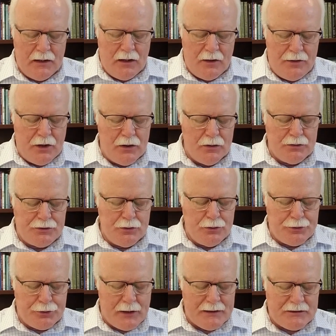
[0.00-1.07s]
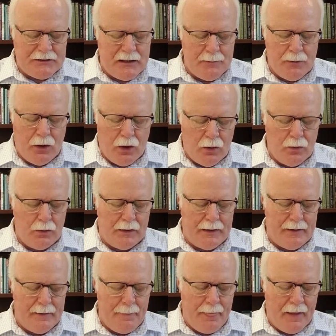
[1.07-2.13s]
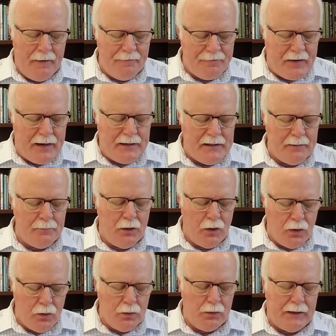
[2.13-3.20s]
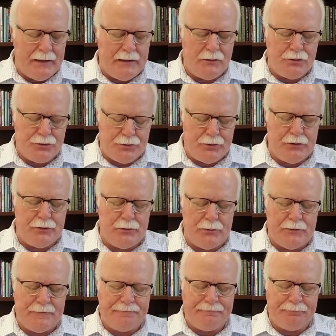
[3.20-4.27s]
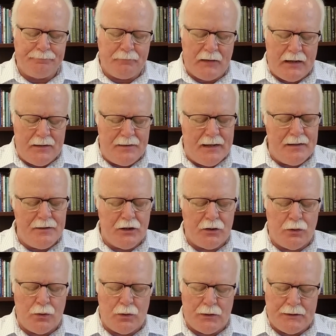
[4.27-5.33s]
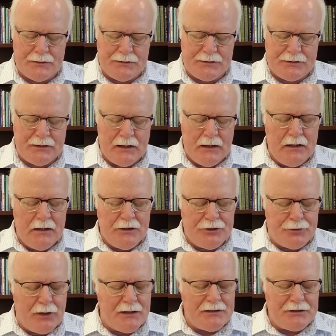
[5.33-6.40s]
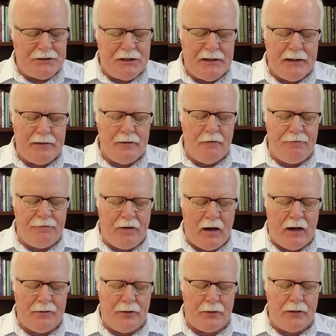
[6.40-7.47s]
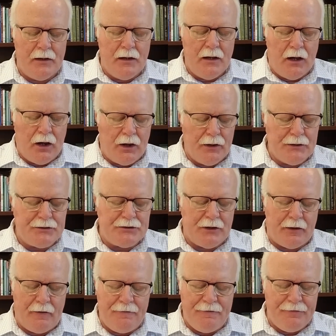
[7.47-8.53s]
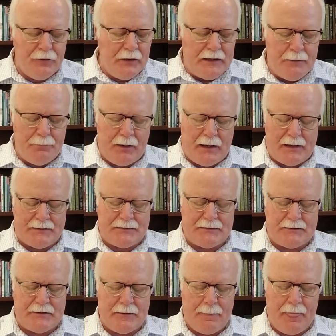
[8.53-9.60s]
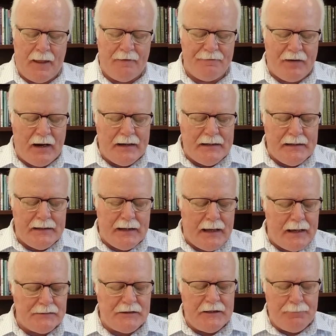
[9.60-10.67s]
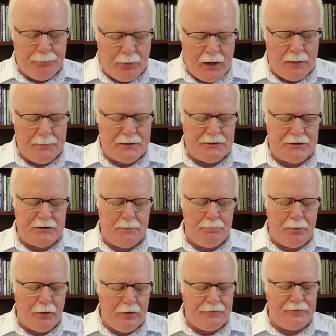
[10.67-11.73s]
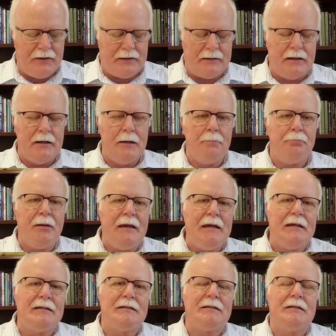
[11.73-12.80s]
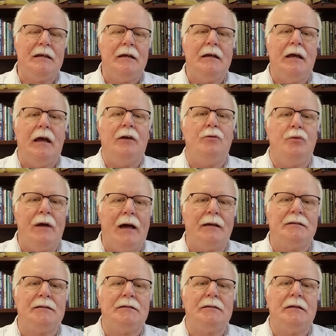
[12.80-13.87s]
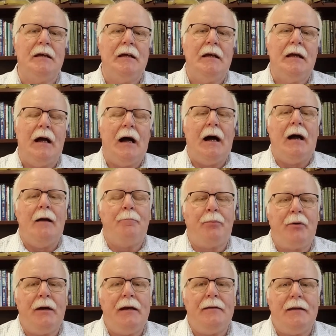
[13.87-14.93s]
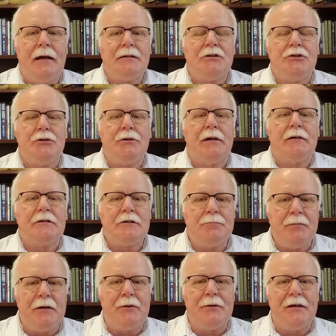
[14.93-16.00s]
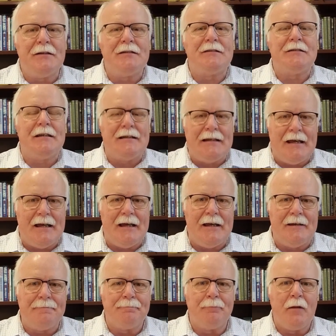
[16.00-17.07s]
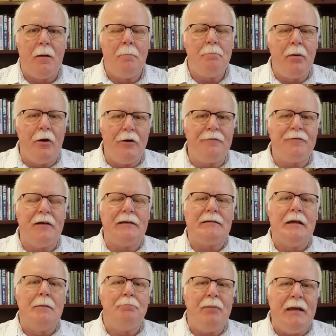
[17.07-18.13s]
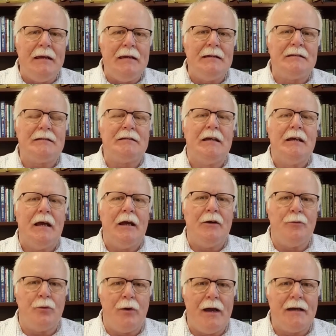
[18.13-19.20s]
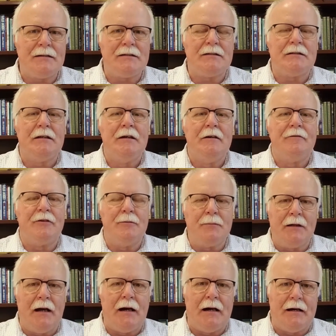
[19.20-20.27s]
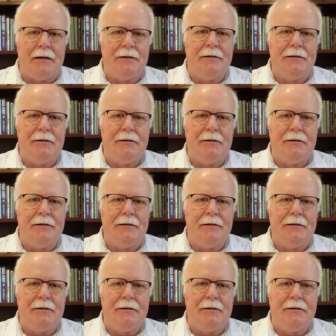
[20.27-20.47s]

Those who trust him wholly, find him wholly true." And then the chorus, "Trusting in the Father, hearts are fully blessed, finding as he promised perfect peace and rest." I pray that's your experience today. Perfect peace and rest from God.